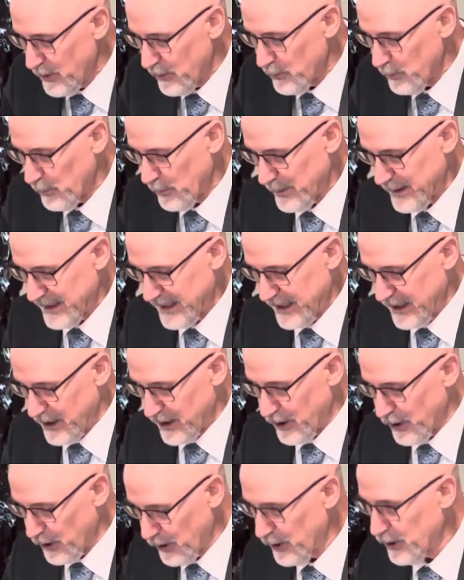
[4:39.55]
when he
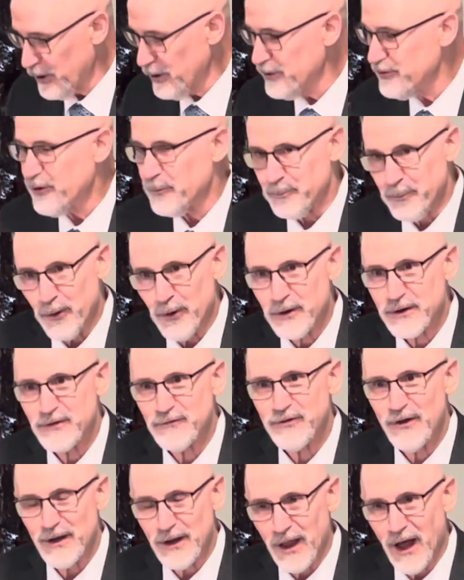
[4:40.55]
heard the book of
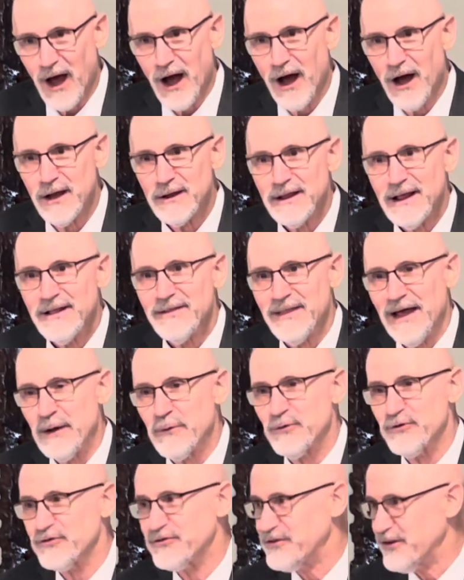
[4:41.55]
the law that
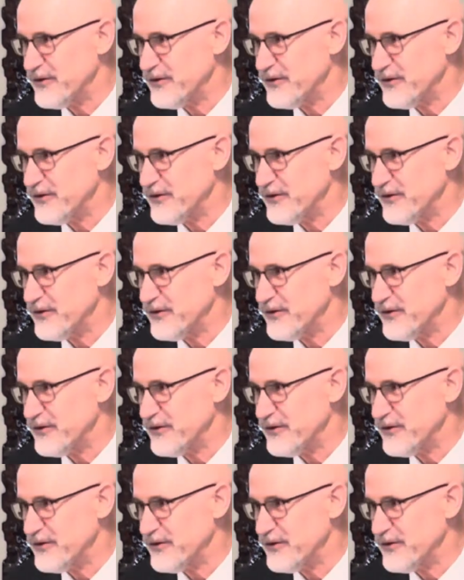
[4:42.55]
was